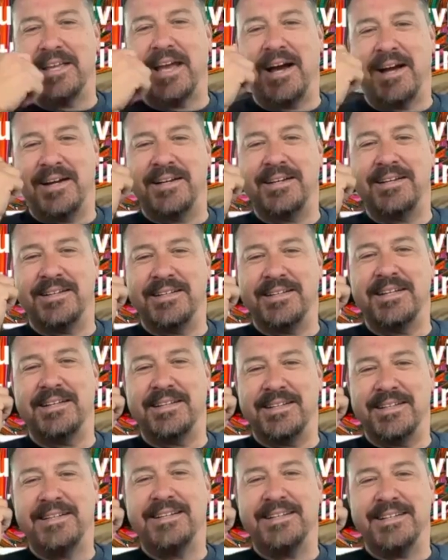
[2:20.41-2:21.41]
yeah. that was
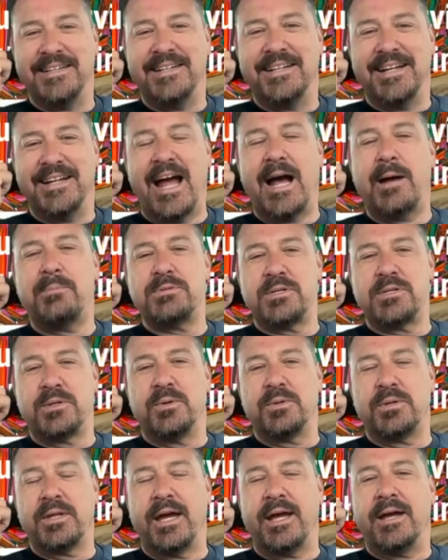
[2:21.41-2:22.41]
cool.
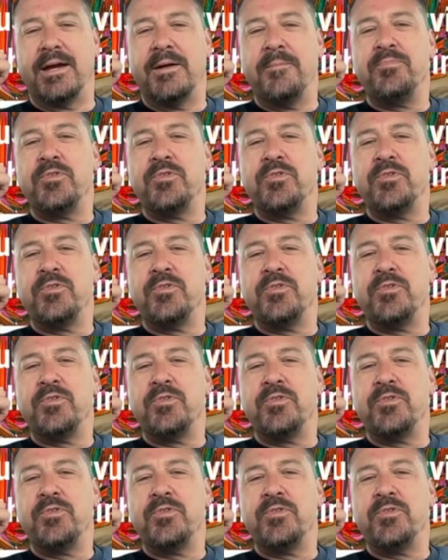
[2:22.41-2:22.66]
Absolutely.